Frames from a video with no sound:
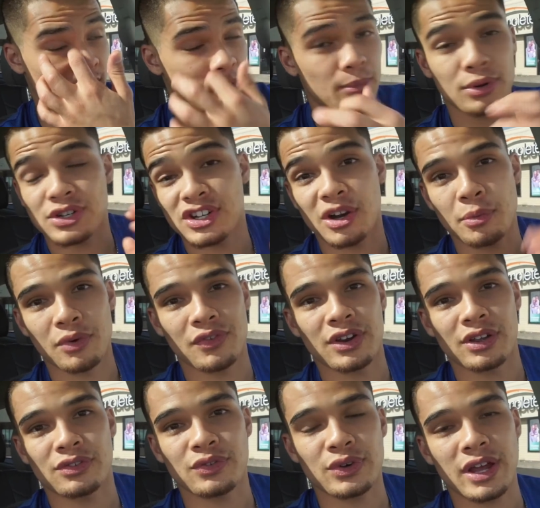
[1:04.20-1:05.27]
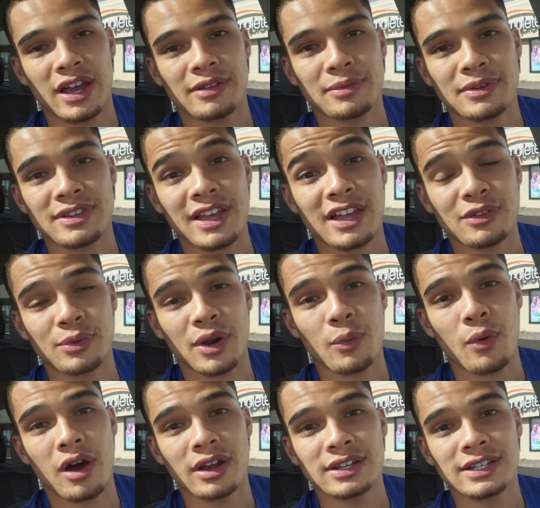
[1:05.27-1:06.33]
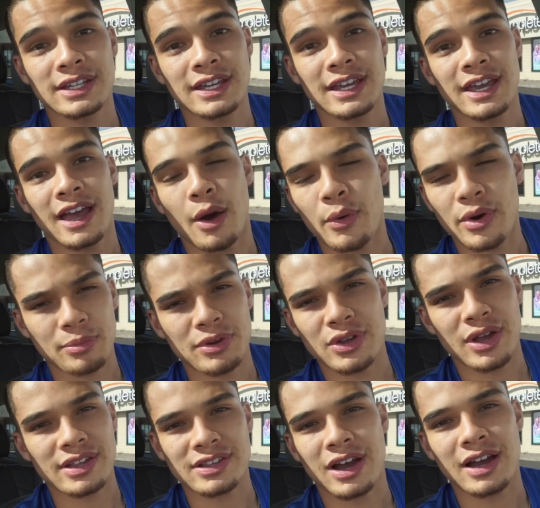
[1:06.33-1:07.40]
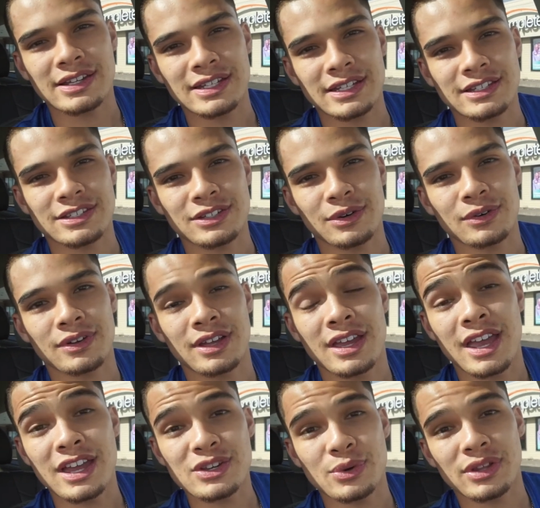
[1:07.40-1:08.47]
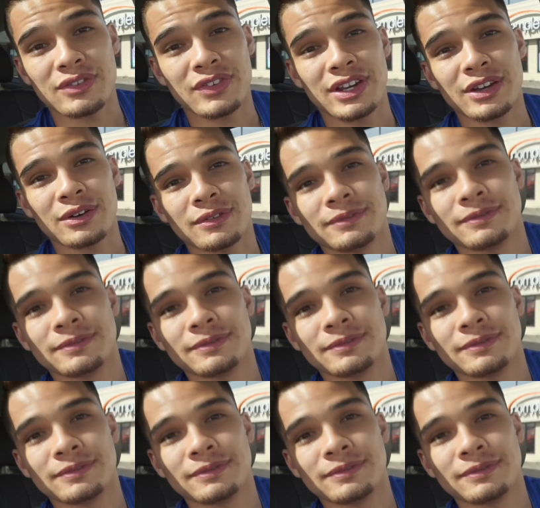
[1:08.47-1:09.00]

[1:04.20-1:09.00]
pushing out more videos for you guys because that's what I want. I want to bring you guys content, so enjoy the video.